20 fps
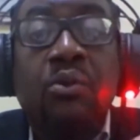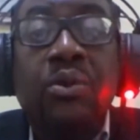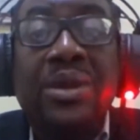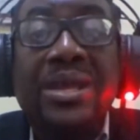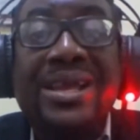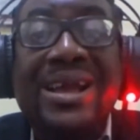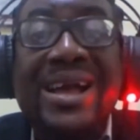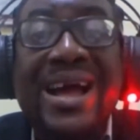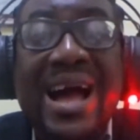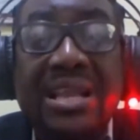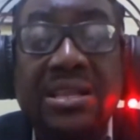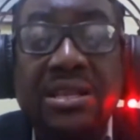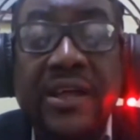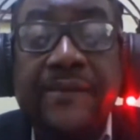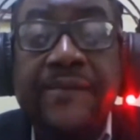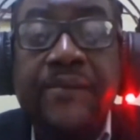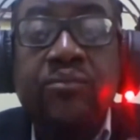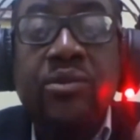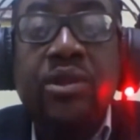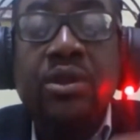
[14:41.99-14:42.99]
We
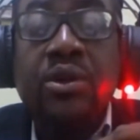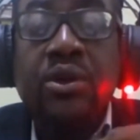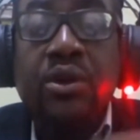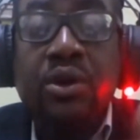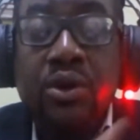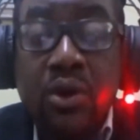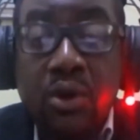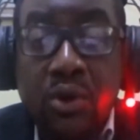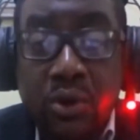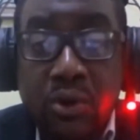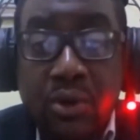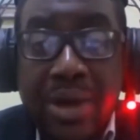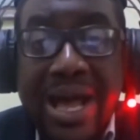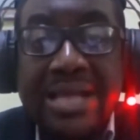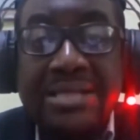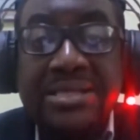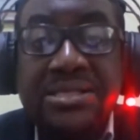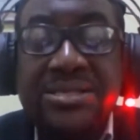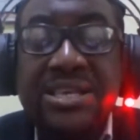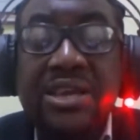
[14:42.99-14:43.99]
cannot go
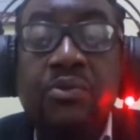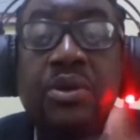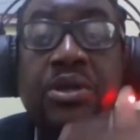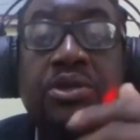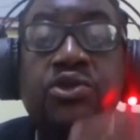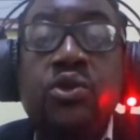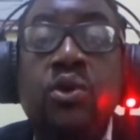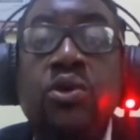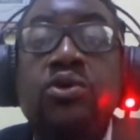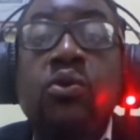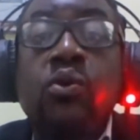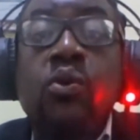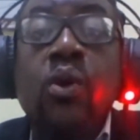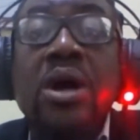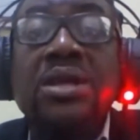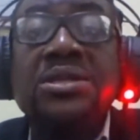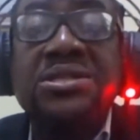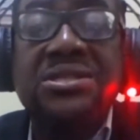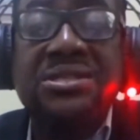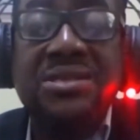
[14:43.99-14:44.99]
and say we don't
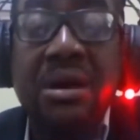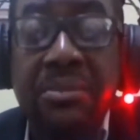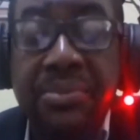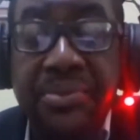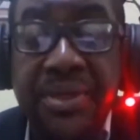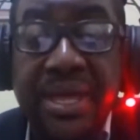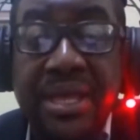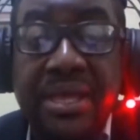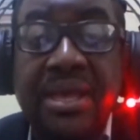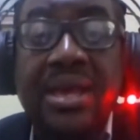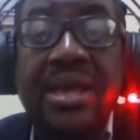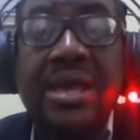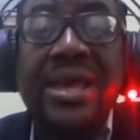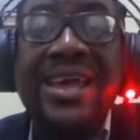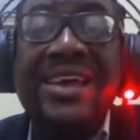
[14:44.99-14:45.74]
want something